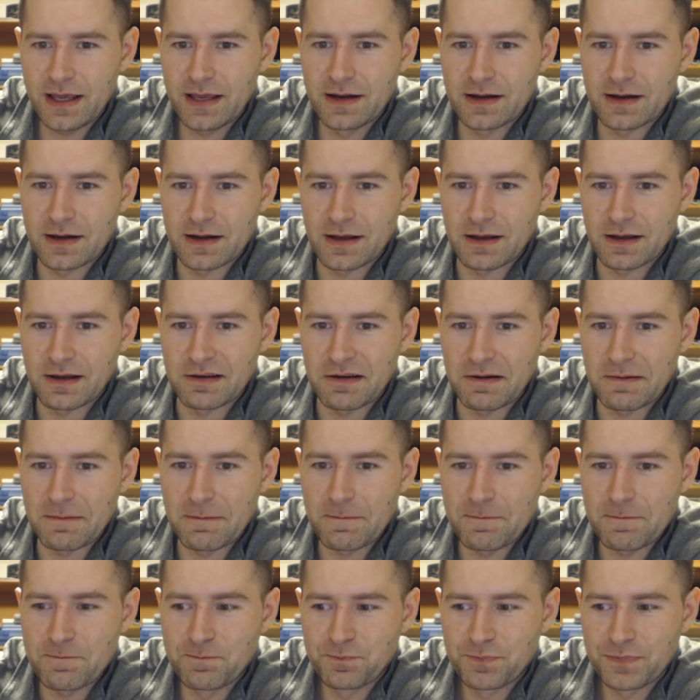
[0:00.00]

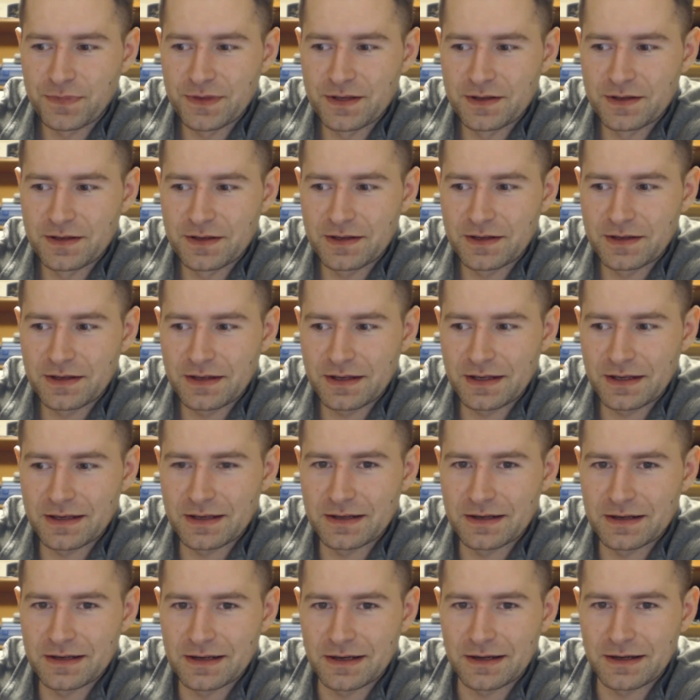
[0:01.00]
in
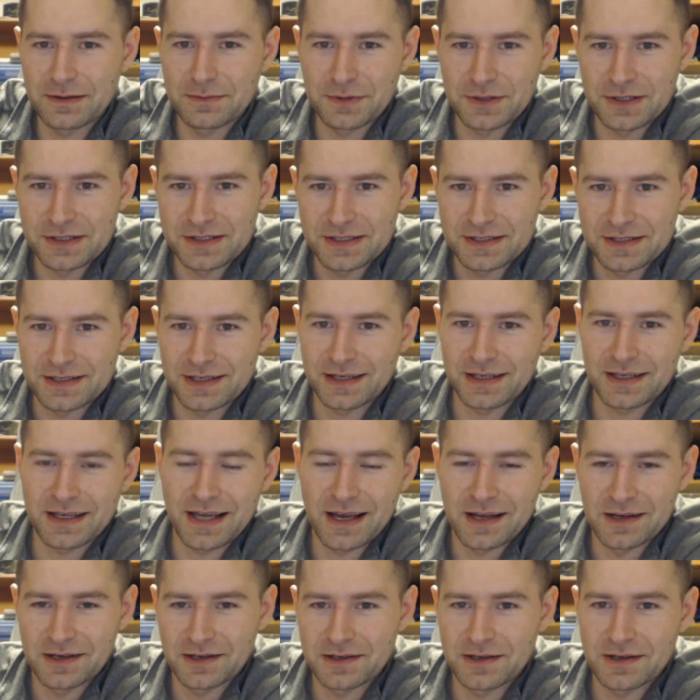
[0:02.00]
places like
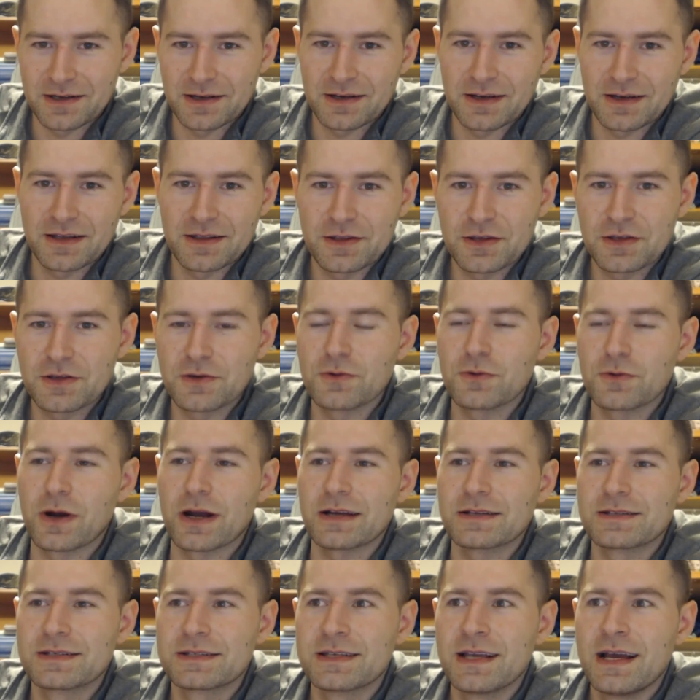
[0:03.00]
Canada and the
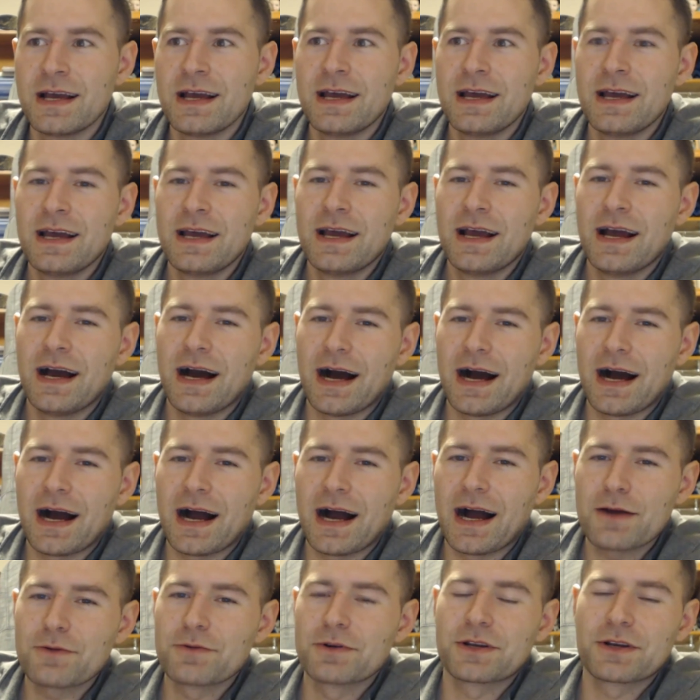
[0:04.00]
U.S.
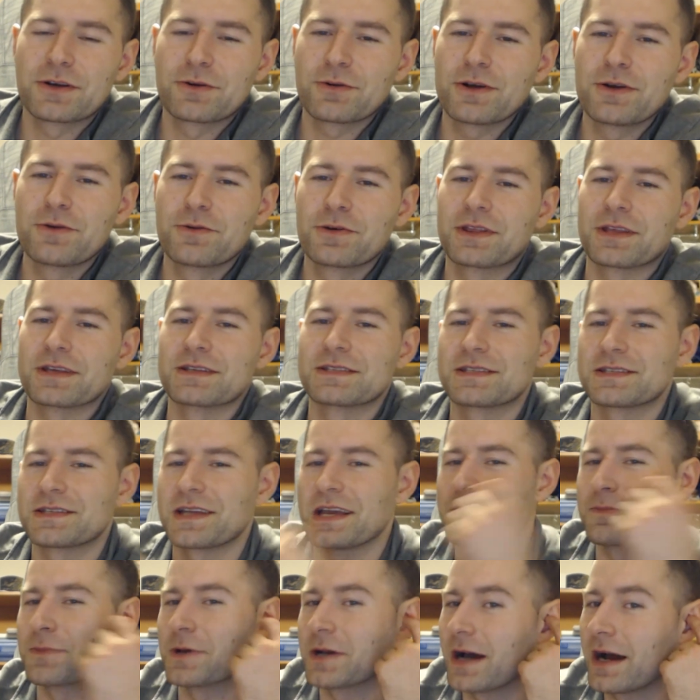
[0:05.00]
I would agree with his
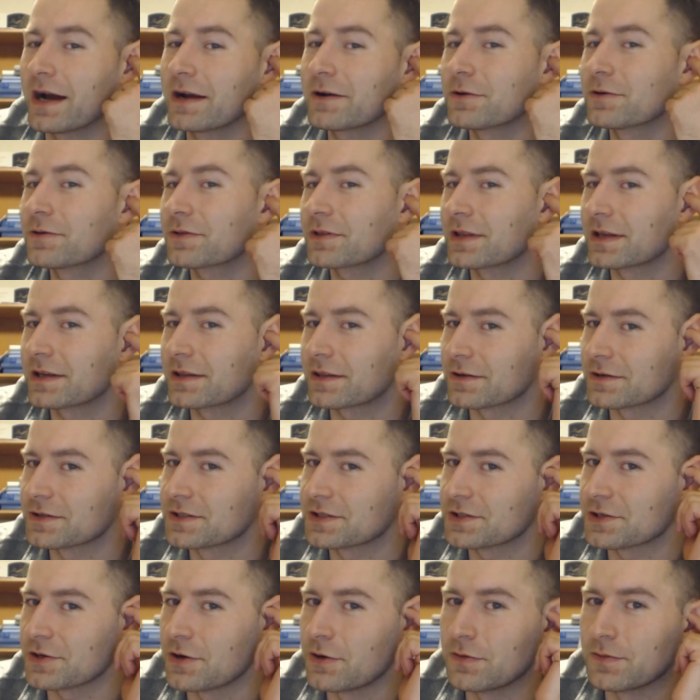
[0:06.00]
statement. I don't think
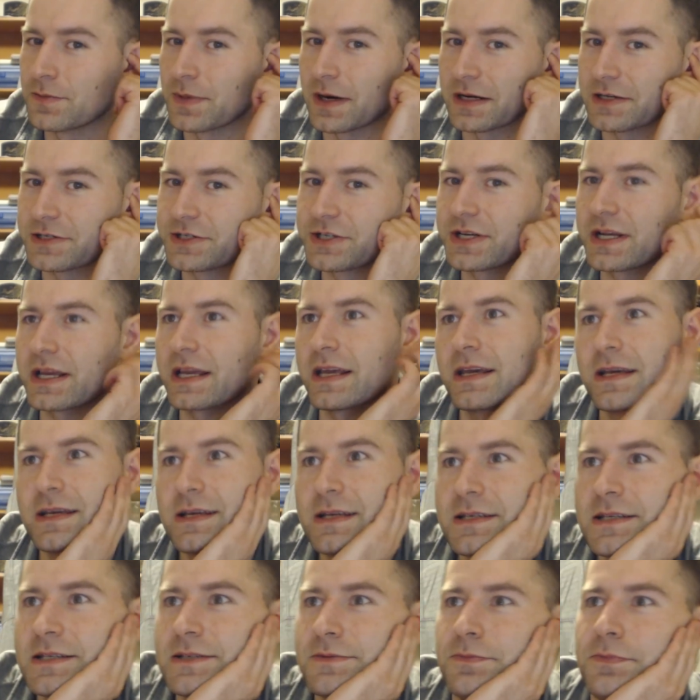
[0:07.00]
there's so much
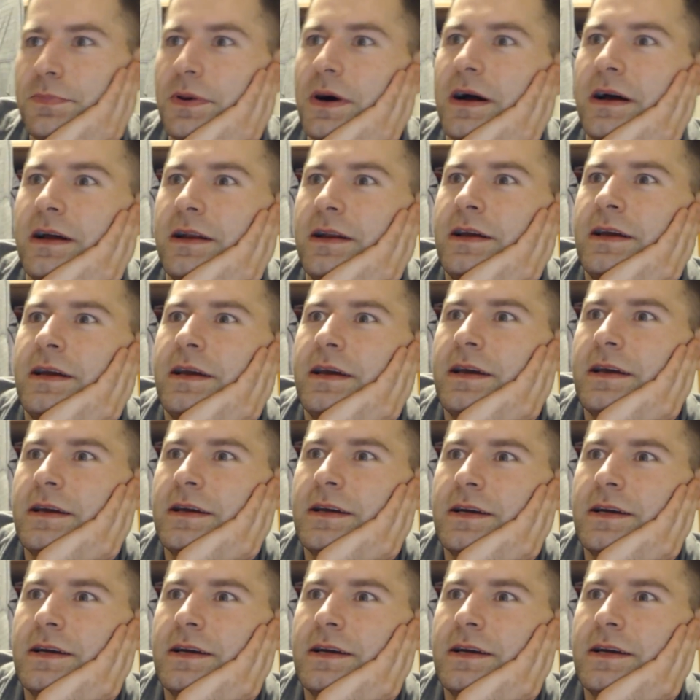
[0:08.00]
is, but